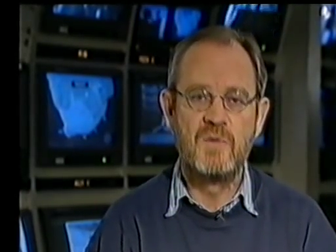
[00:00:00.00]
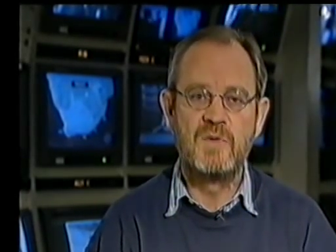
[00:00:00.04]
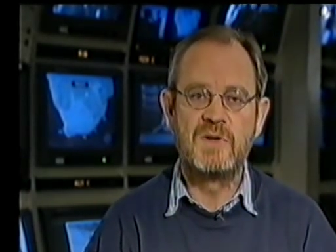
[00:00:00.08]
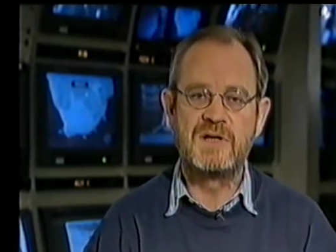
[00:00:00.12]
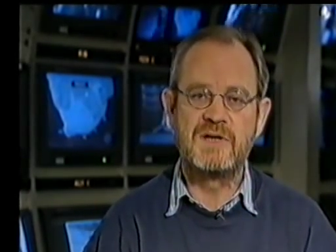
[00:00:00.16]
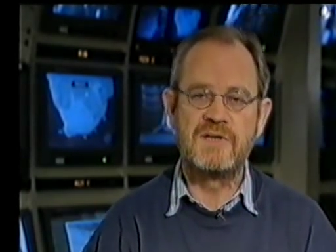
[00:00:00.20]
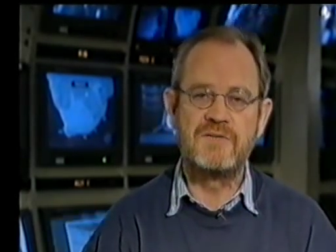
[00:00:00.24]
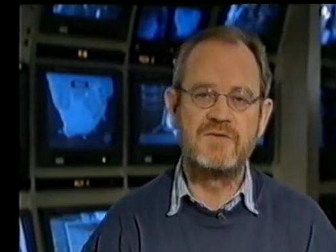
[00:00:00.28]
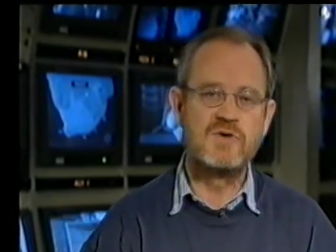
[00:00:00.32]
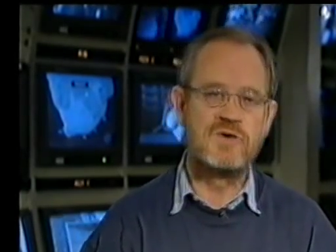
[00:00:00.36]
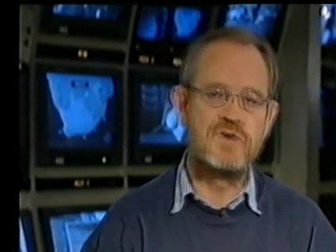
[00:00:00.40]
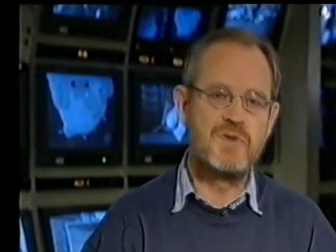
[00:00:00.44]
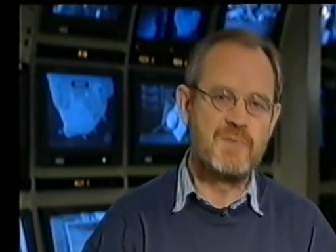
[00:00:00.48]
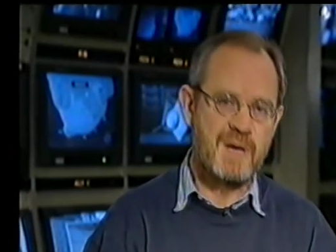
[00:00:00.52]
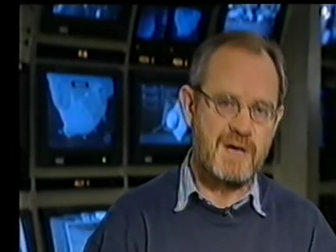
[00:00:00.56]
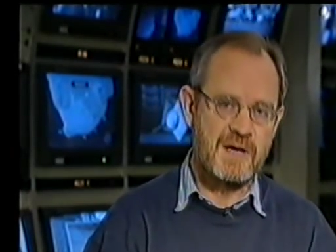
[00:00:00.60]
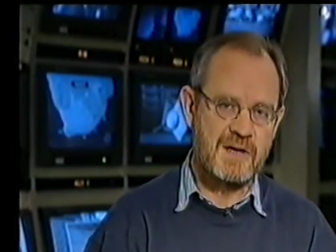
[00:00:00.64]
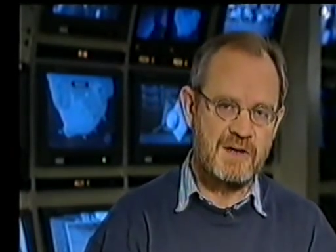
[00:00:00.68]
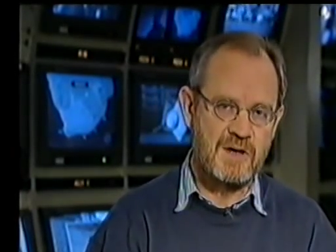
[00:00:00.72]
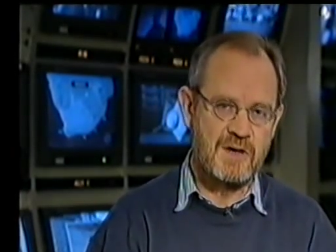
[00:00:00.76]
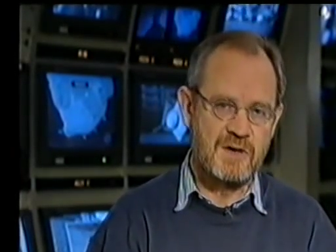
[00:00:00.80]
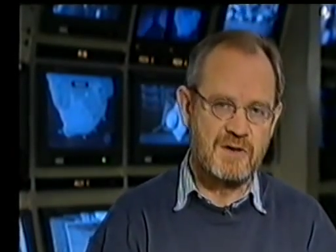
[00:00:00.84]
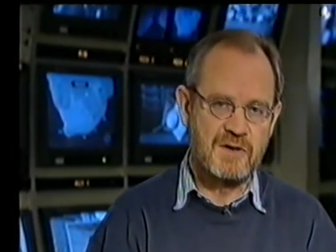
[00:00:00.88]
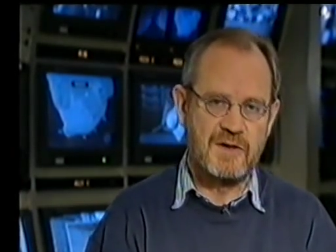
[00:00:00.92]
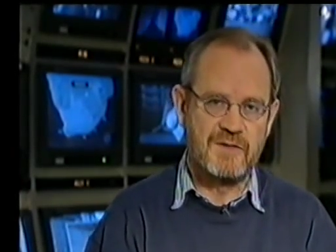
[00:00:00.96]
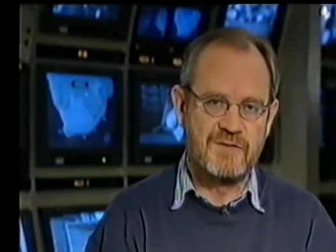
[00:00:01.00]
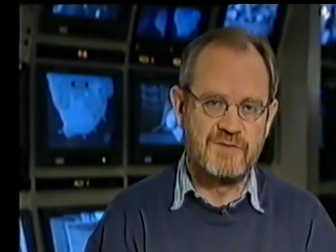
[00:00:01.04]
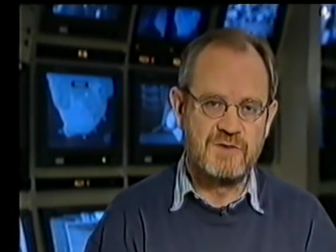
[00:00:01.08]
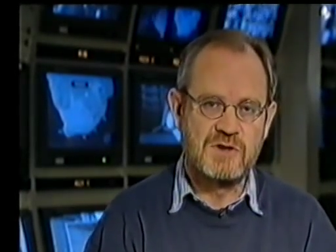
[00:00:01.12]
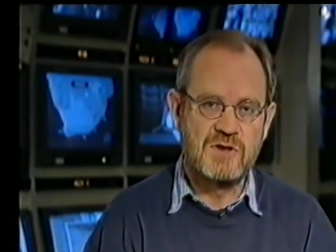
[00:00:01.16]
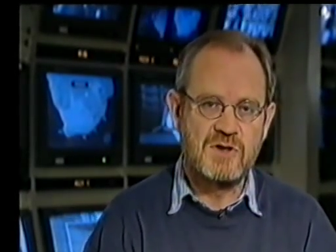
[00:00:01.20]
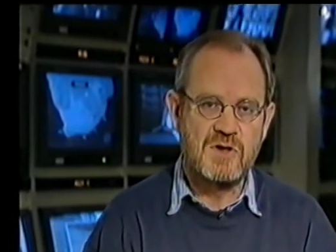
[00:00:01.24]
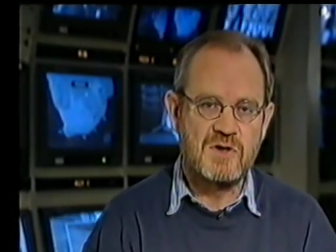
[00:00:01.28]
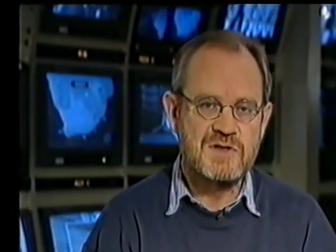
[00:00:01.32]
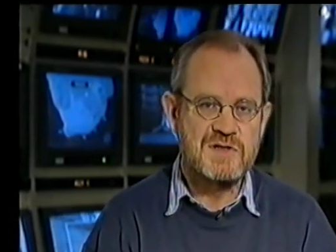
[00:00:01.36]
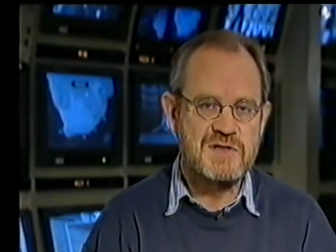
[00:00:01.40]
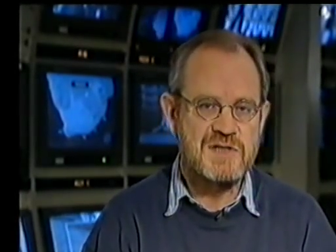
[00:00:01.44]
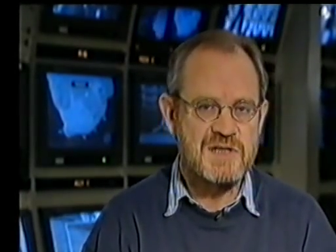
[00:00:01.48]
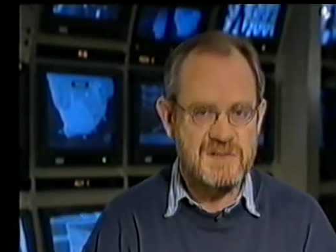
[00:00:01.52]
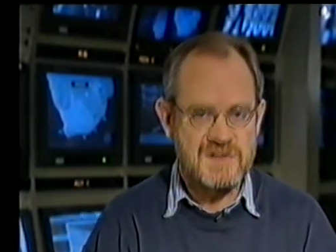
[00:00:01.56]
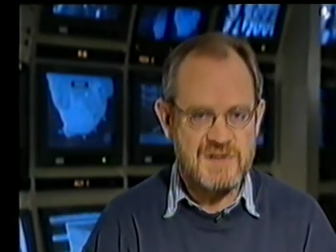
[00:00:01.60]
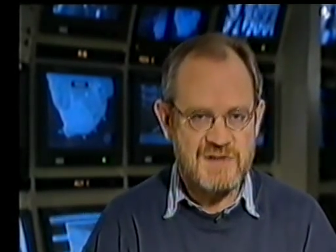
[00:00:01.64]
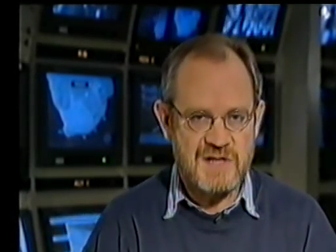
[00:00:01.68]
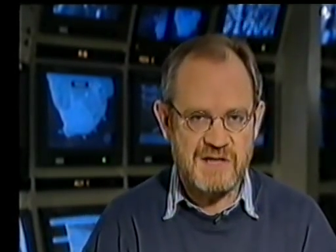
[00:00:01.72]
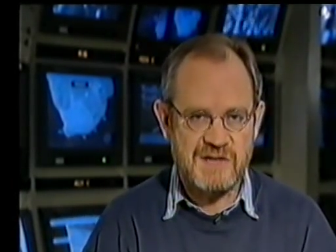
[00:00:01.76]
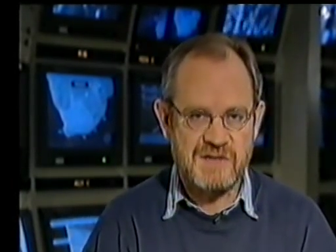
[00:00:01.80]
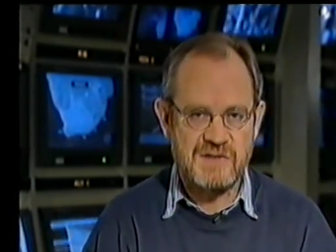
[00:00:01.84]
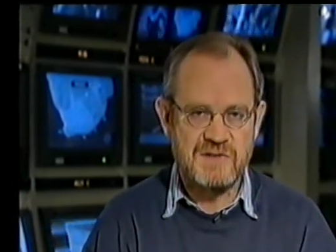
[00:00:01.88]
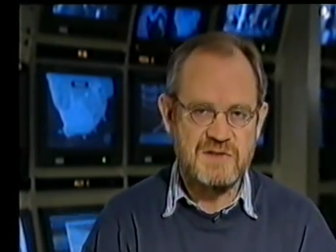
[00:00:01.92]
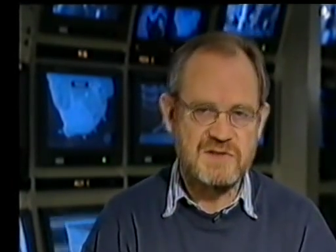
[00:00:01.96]
We'll give you the background of de Kock's
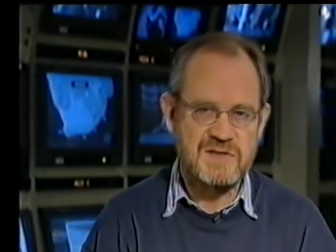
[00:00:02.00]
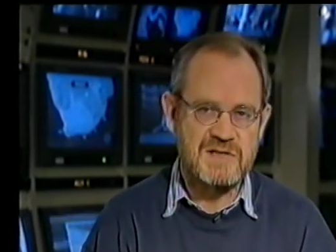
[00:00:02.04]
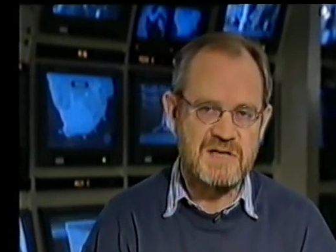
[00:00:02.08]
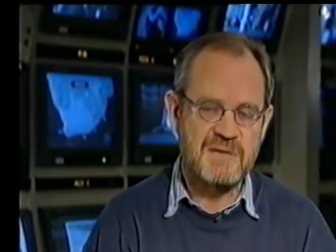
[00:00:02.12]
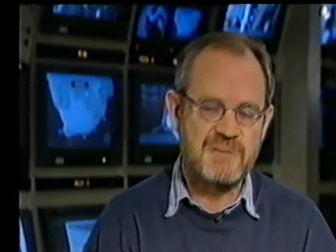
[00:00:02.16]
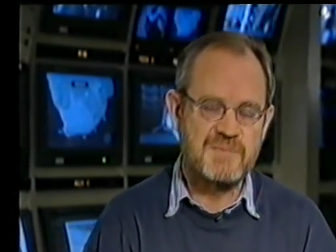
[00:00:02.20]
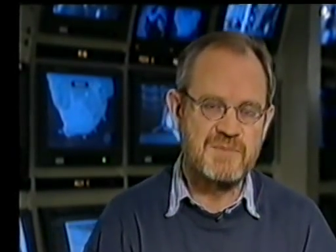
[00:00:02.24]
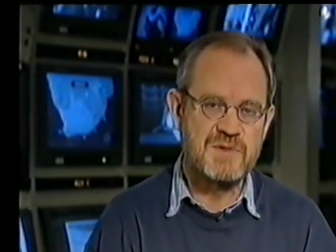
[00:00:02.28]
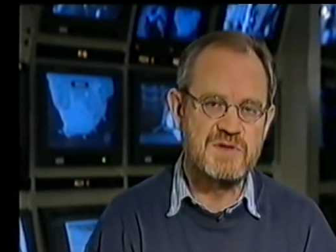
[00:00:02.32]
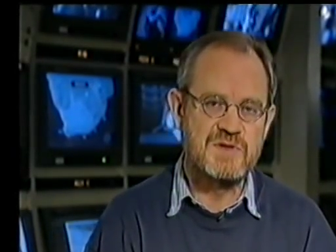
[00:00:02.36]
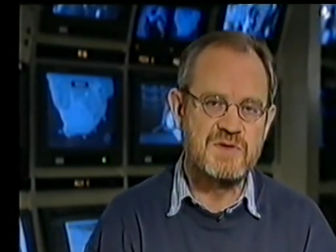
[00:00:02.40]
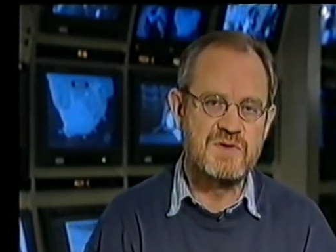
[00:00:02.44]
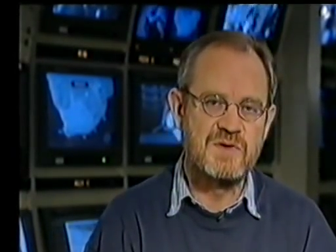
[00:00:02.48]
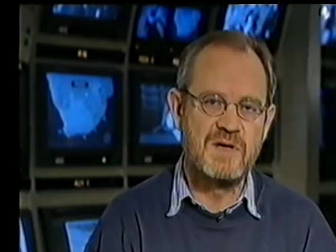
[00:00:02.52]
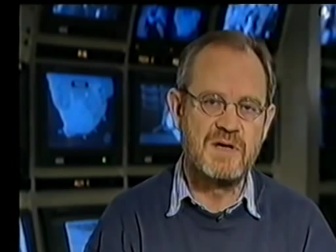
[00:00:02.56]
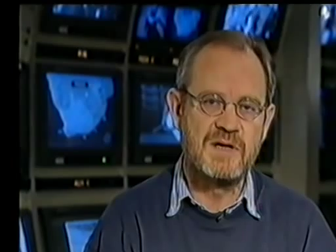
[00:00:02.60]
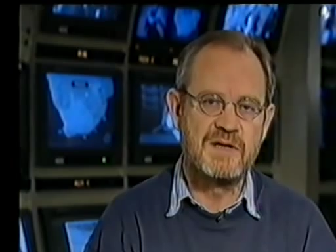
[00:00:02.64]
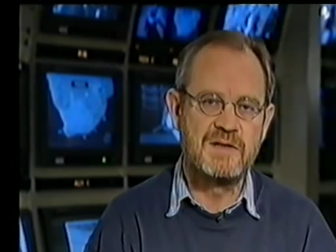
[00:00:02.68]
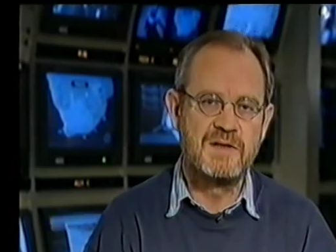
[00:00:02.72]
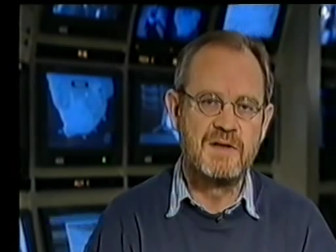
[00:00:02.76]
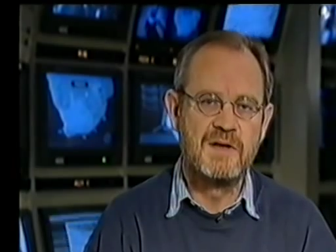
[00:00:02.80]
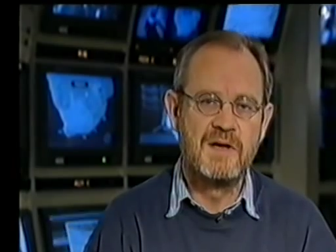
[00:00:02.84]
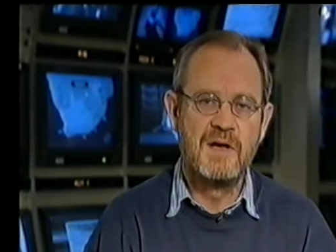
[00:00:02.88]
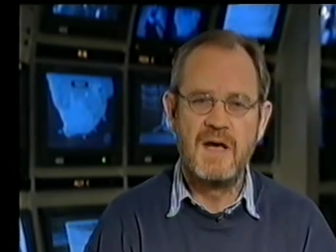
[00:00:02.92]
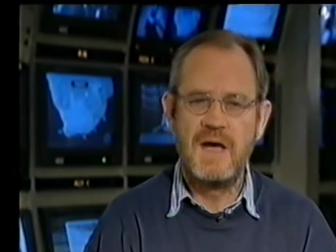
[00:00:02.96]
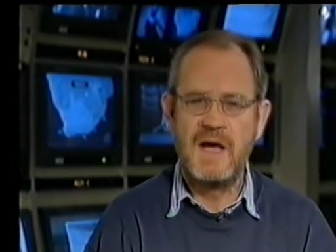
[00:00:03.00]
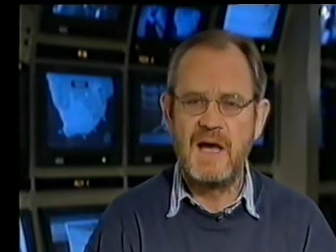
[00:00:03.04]
sensational statements tonight